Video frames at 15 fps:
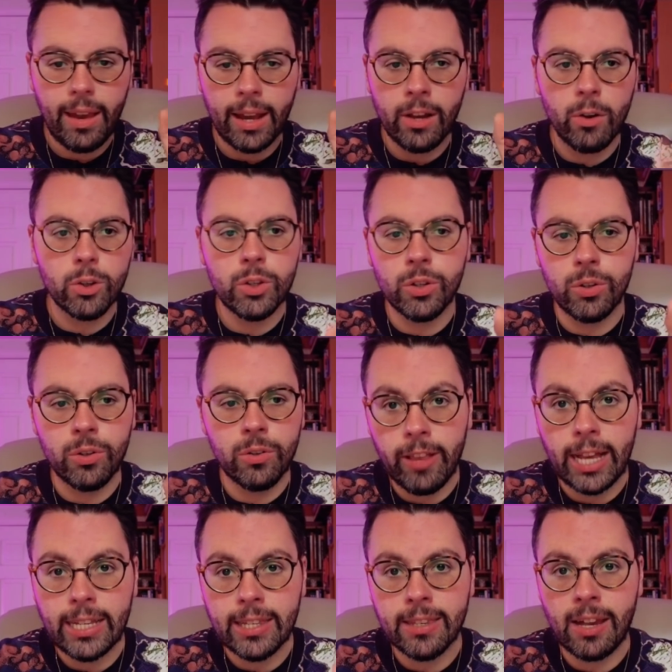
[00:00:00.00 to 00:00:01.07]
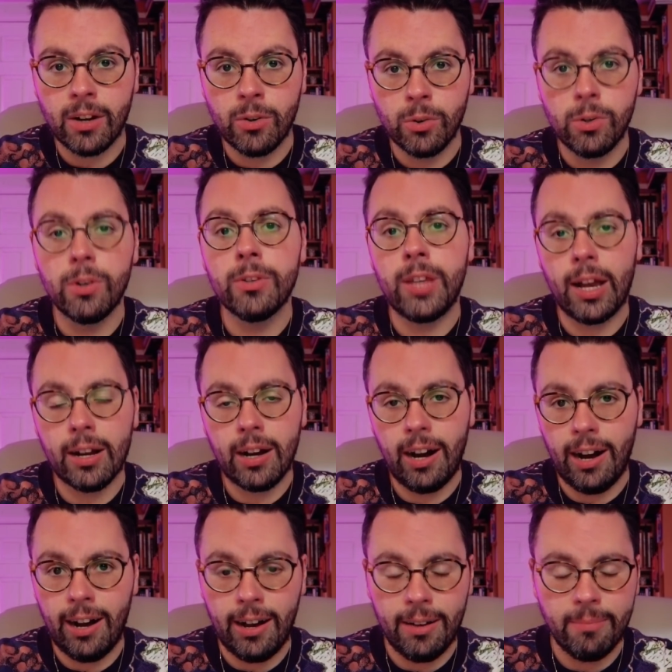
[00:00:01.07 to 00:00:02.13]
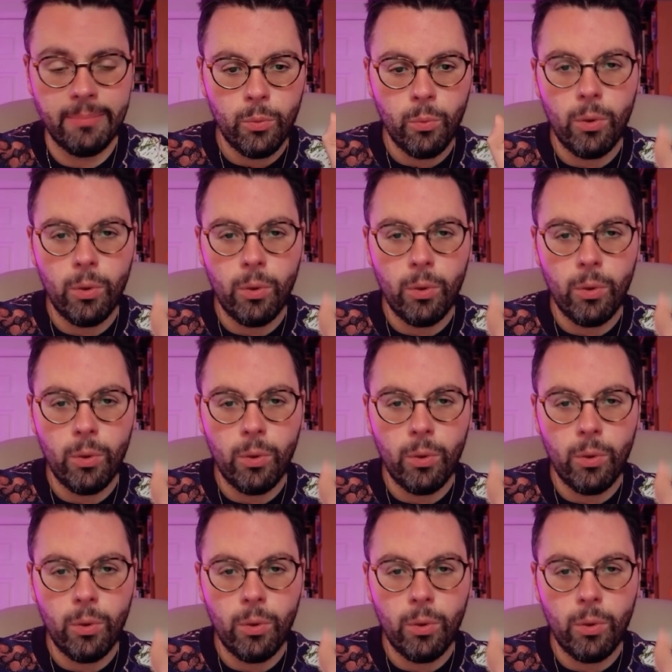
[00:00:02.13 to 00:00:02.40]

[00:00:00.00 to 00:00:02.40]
I go to flights.google.com.